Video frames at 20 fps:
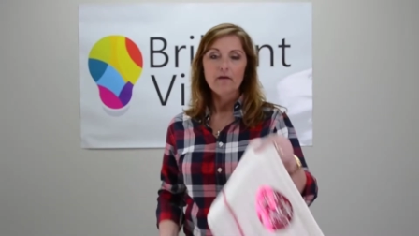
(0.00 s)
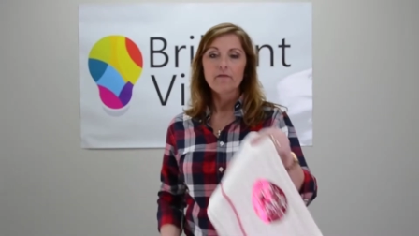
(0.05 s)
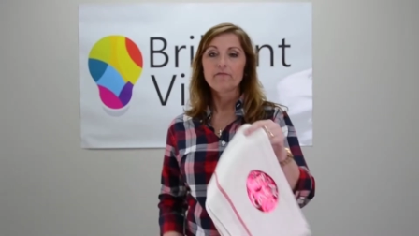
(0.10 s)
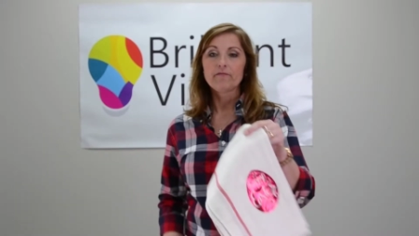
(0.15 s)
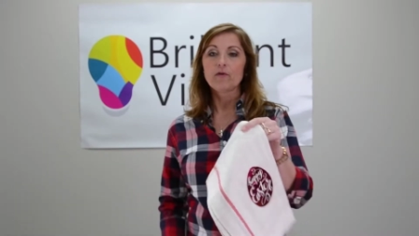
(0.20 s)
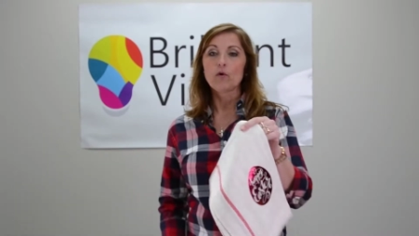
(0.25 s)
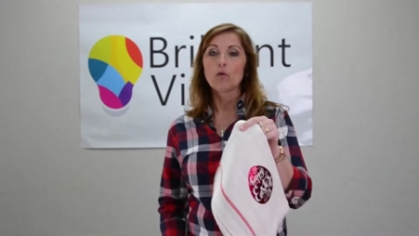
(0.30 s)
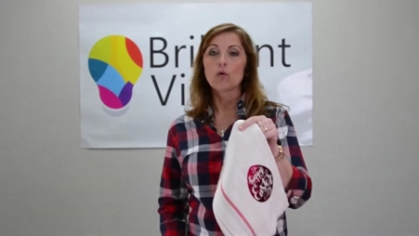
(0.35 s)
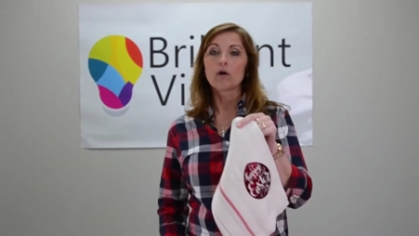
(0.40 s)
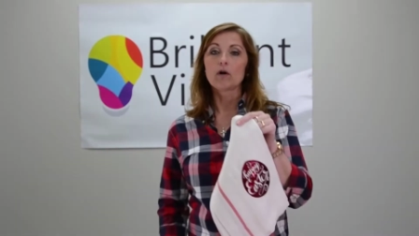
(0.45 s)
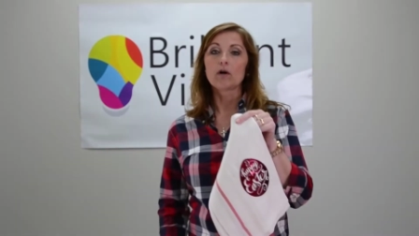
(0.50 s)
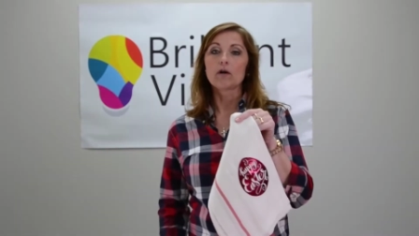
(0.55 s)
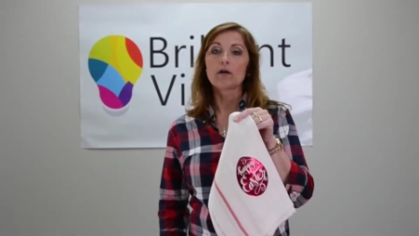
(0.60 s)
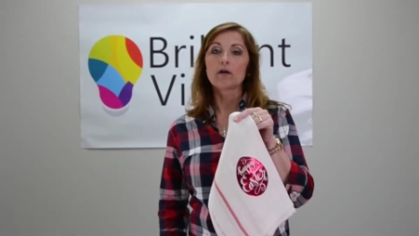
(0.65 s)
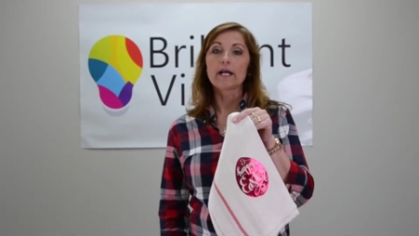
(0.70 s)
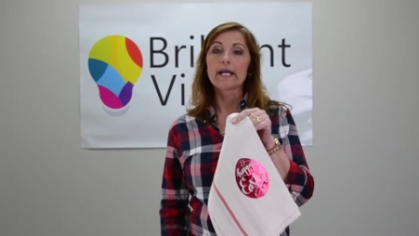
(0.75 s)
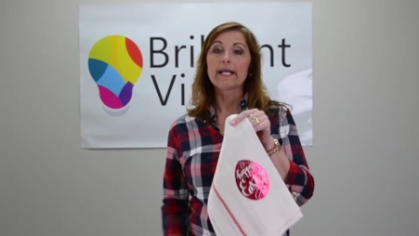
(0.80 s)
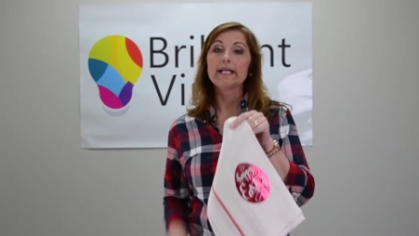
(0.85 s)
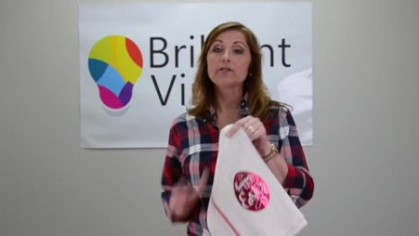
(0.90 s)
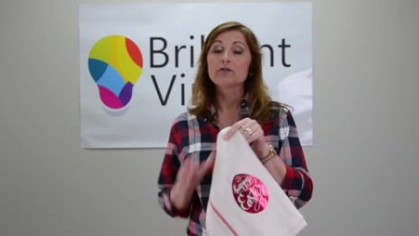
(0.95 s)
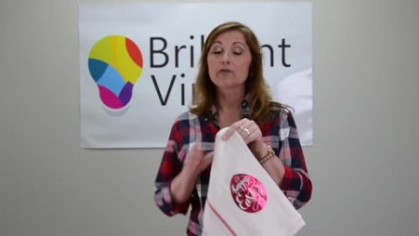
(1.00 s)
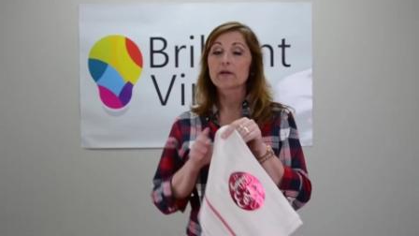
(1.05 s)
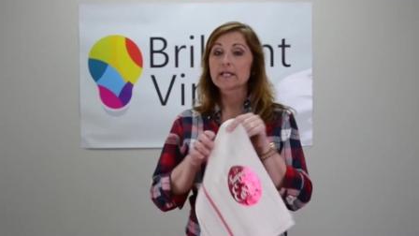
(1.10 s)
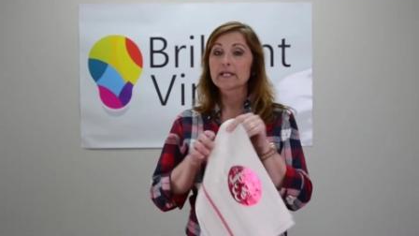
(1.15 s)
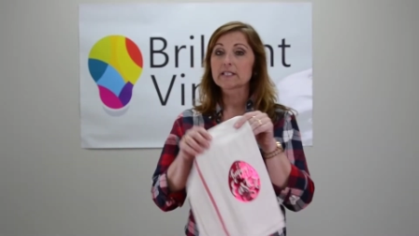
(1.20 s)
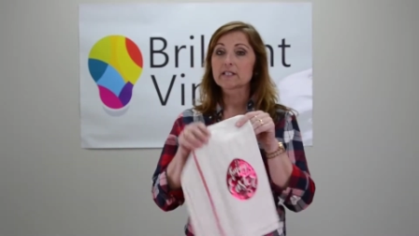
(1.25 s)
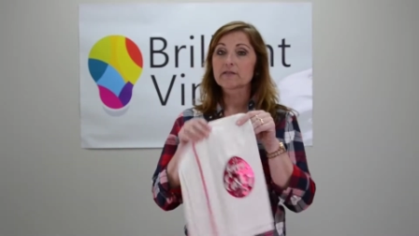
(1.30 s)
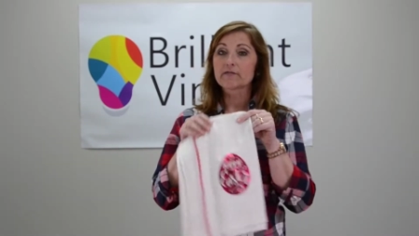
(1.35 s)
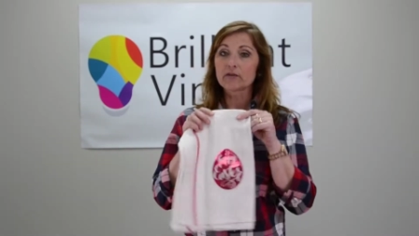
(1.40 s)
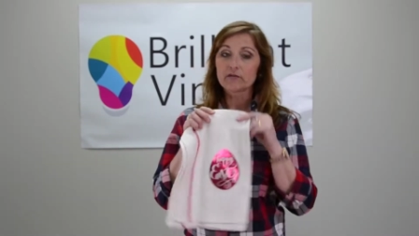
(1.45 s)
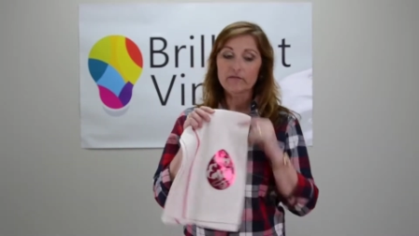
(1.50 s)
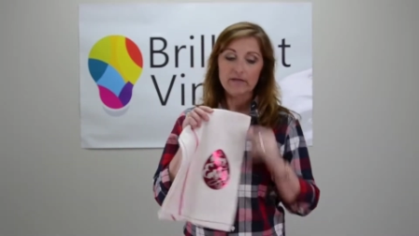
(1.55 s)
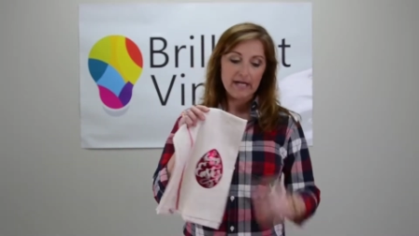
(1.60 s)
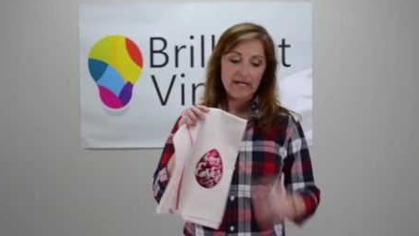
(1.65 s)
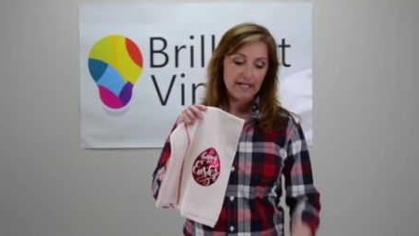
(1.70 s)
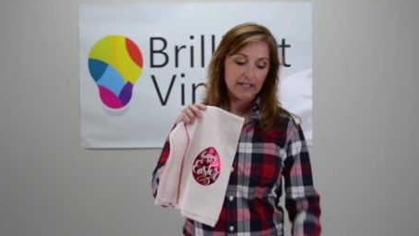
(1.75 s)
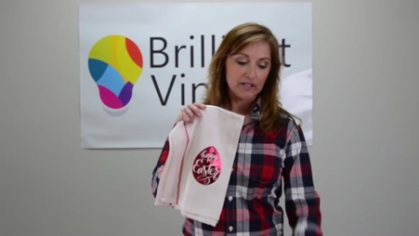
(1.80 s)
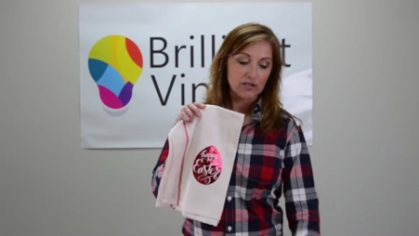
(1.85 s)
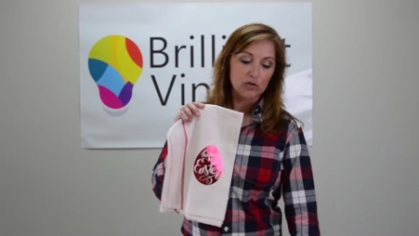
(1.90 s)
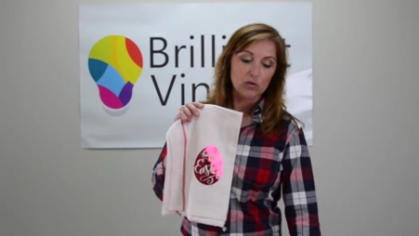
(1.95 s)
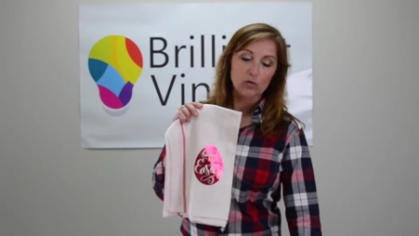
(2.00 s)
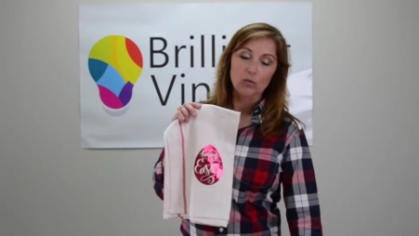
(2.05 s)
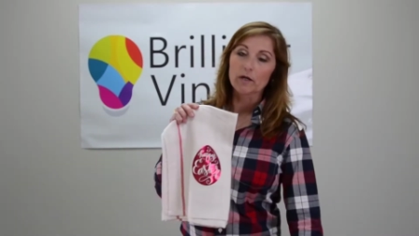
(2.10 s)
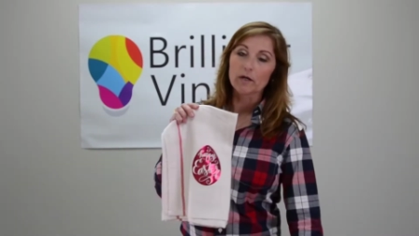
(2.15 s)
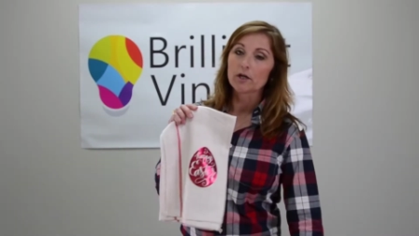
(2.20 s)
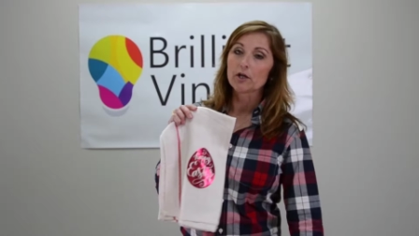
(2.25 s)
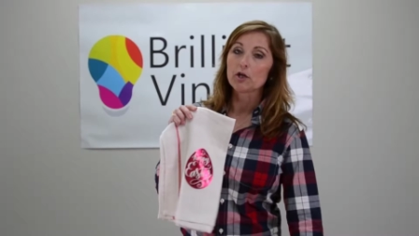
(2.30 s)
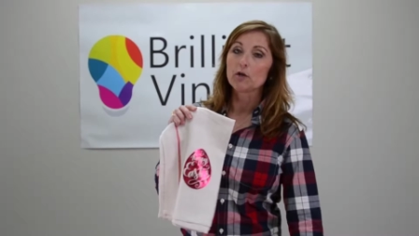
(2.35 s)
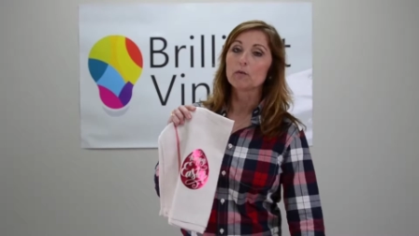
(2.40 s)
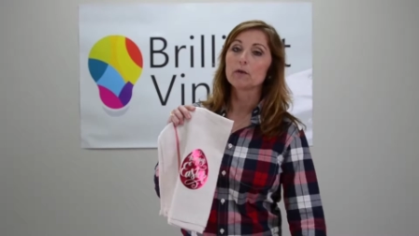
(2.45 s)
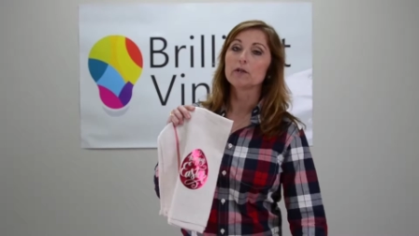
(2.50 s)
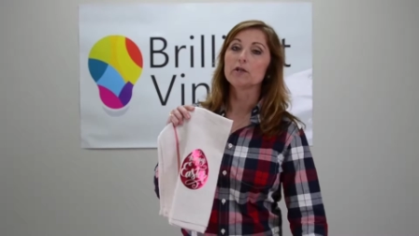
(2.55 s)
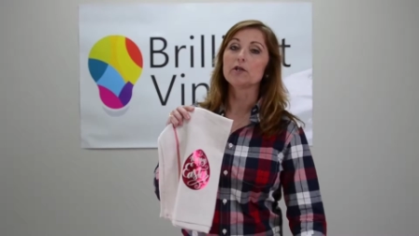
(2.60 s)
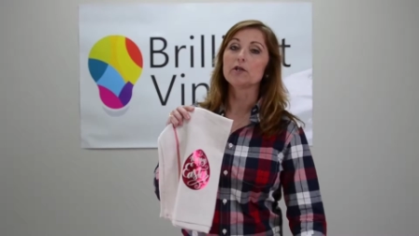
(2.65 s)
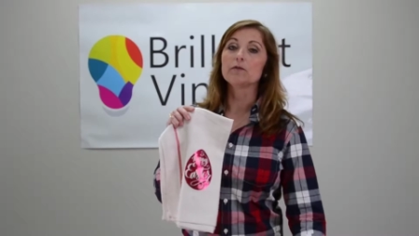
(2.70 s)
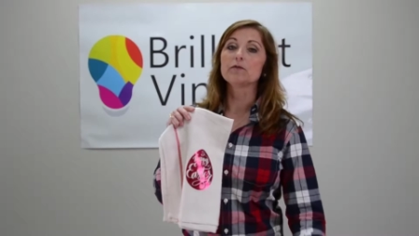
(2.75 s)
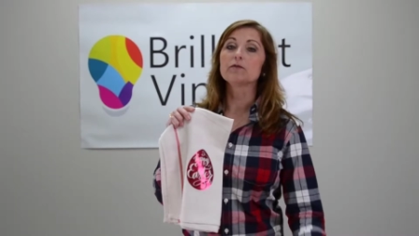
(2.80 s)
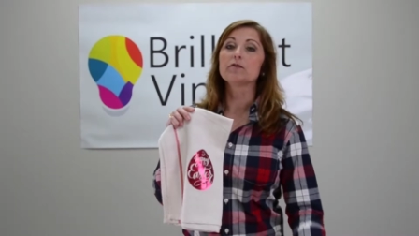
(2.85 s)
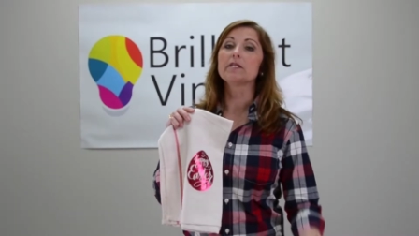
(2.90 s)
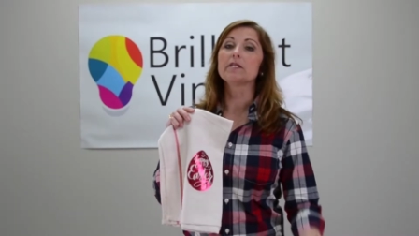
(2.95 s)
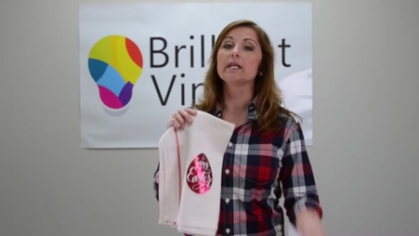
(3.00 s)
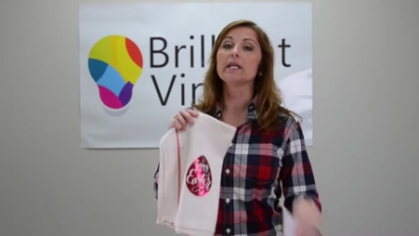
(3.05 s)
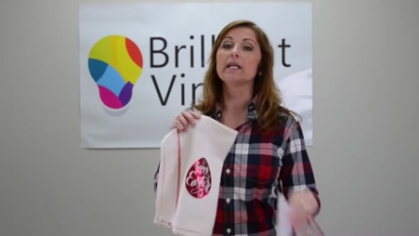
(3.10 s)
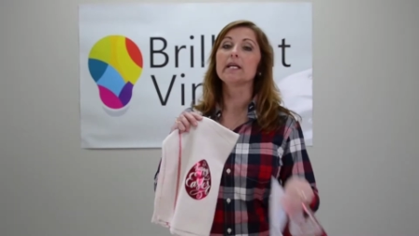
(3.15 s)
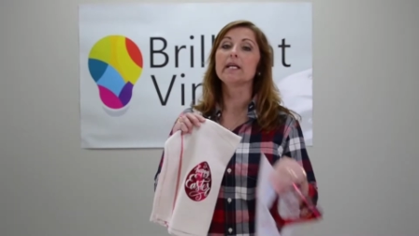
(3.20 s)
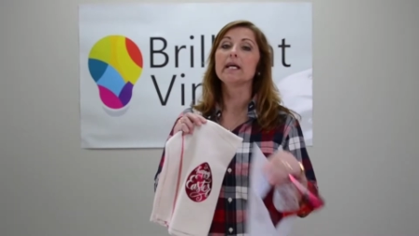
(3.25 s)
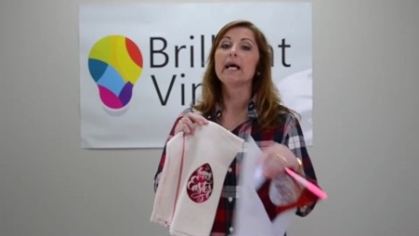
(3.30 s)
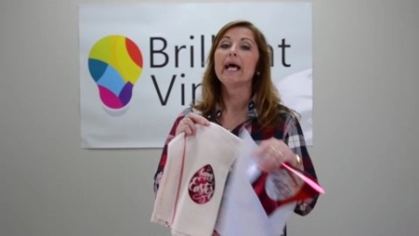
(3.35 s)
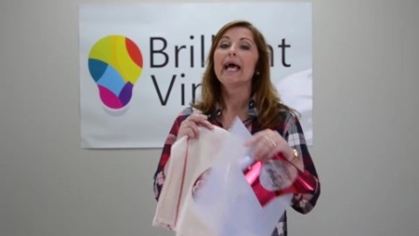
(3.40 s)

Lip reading: for heat transfer vinyl, where you would use the